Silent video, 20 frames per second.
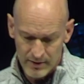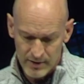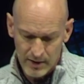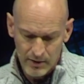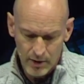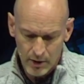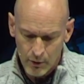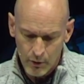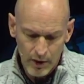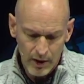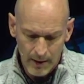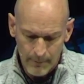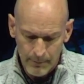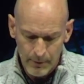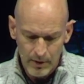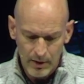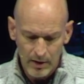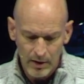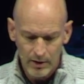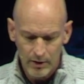It's in the Greek. I
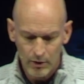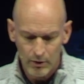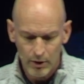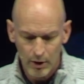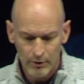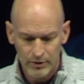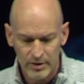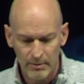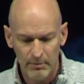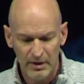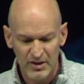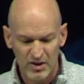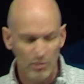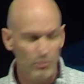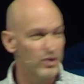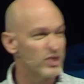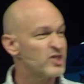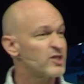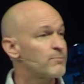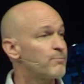put it in your notes. It means a
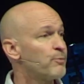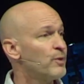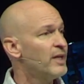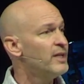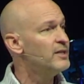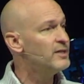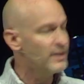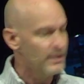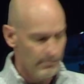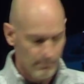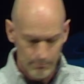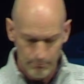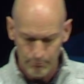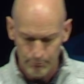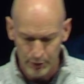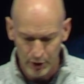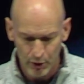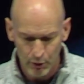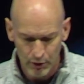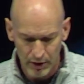resplendent
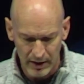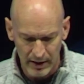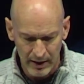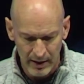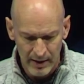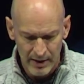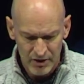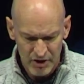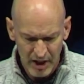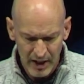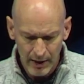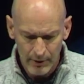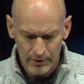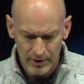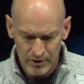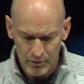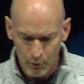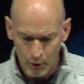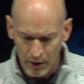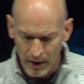beauty. Check out
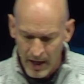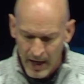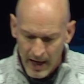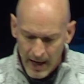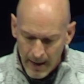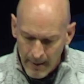this word.